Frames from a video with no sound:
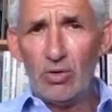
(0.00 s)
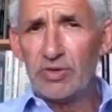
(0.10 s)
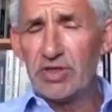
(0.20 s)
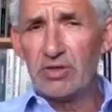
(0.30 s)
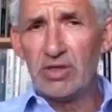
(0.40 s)

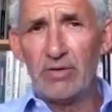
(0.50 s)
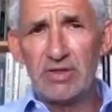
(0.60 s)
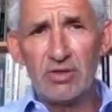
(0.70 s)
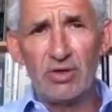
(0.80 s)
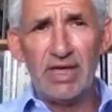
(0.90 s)
also to know
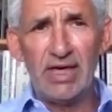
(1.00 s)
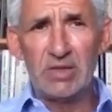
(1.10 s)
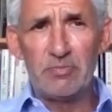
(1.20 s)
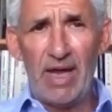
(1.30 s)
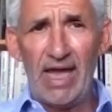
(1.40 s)
it's not nearly
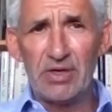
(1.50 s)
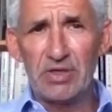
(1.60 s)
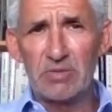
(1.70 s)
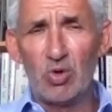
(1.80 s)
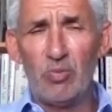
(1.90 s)
as bad
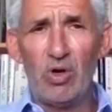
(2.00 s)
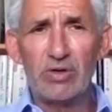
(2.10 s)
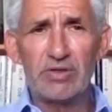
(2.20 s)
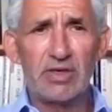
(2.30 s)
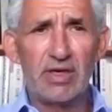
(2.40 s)
as
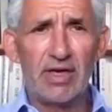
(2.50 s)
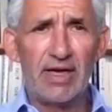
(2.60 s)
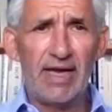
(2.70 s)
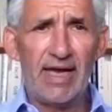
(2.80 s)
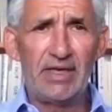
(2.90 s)
smallpox
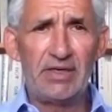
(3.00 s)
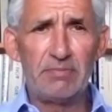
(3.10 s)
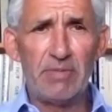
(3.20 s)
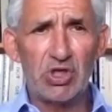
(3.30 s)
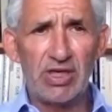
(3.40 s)

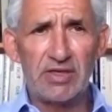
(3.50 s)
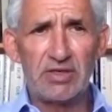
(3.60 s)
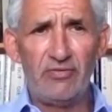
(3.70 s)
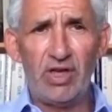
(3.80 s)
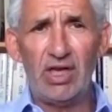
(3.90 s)
and much less
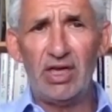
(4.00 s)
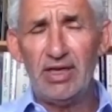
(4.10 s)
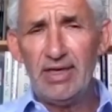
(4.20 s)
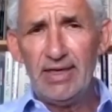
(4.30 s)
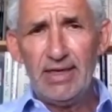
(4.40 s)

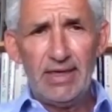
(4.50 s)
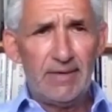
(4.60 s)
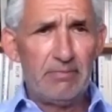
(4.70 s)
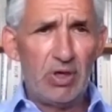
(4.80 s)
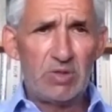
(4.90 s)
severe.
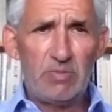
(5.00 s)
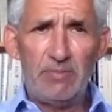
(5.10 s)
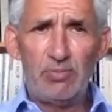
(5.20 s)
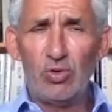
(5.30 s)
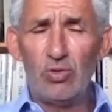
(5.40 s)
Most
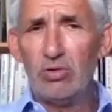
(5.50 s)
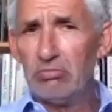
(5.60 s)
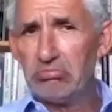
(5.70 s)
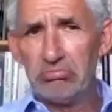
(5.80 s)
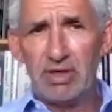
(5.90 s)
people
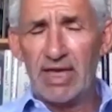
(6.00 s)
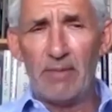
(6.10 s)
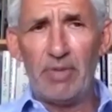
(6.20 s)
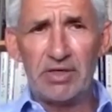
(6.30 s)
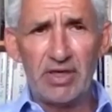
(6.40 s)

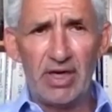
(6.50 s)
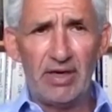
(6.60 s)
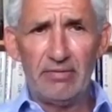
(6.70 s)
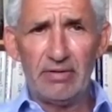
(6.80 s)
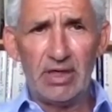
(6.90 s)
get
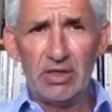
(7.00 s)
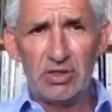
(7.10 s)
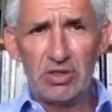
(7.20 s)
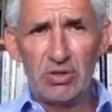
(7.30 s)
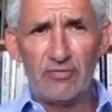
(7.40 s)
better
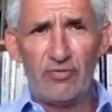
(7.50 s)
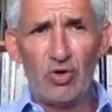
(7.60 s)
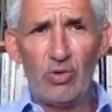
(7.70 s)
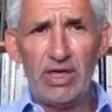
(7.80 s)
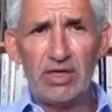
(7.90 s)
in 2 to
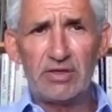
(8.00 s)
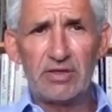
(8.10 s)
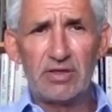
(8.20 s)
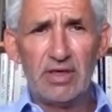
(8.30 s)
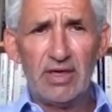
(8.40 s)
4
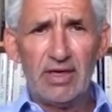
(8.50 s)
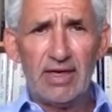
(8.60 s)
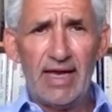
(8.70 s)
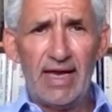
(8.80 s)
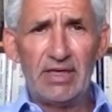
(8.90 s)
weeks,
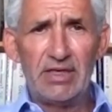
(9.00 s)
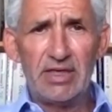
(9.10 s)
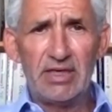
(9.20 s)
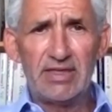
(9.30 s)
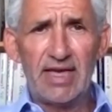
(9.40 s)
and
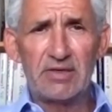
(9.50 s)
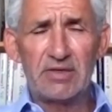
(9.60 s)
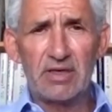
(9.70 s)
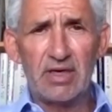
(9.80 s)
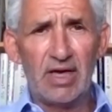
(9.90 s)
it
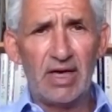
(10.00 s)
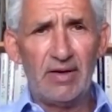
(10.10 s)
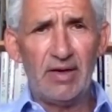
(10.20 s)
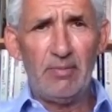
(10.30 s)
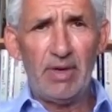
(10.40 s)
takes
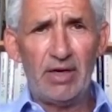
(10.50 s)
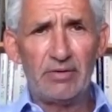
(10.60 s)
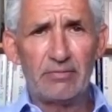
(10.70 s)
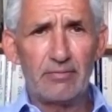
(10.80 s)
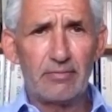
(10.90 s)

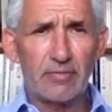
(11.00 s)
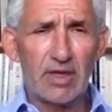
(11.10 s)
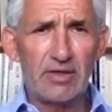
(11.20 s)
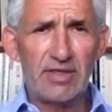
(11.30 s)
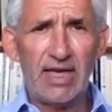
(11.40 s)
about
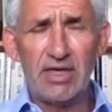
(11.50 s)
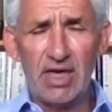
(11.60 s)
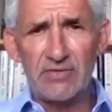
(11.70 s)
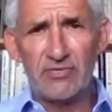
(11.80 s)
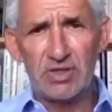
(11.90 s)
10
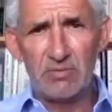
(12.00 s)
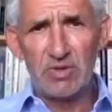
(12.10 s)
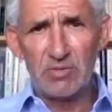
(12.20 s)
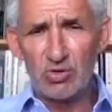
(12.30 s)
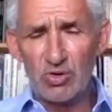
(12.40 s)
days for
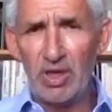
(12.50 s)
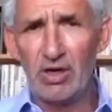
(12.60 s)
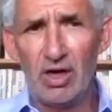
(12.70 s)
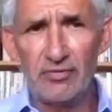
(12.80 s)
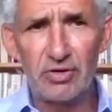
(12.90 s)
symptoms to
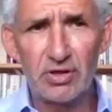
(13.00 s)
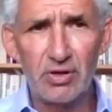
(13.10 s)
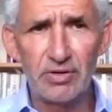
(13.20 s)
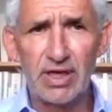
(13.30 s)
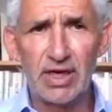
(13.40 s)
appear after a
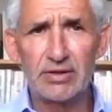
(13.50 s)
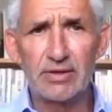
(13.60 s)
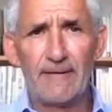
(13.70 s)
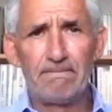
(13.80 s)
contact.